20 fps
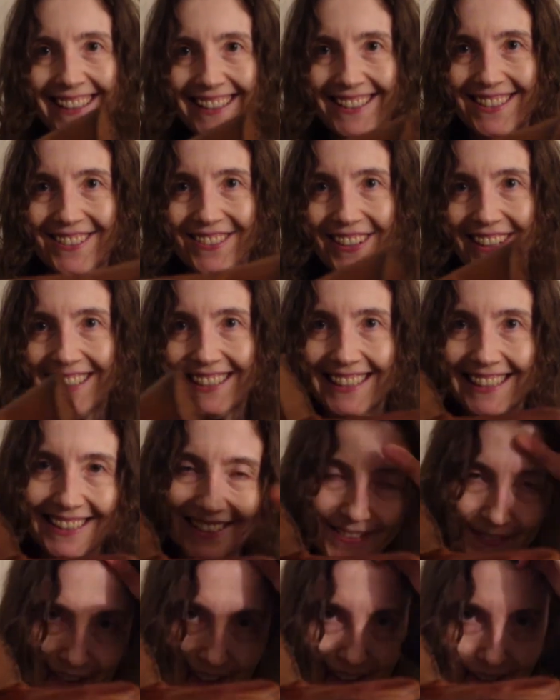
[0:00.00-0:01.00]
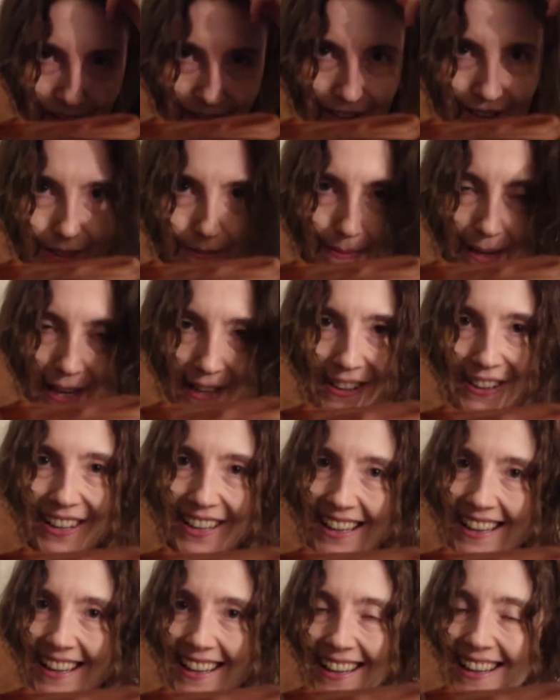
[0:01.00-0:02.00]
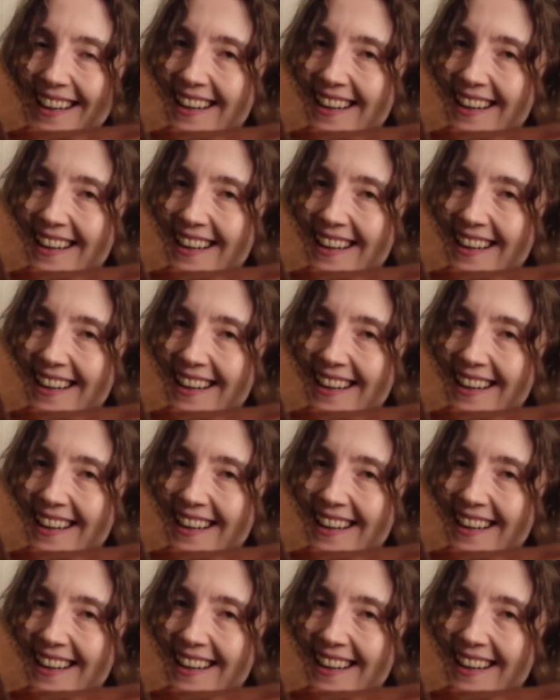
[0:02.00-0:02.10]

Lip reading: constructing this very first pair.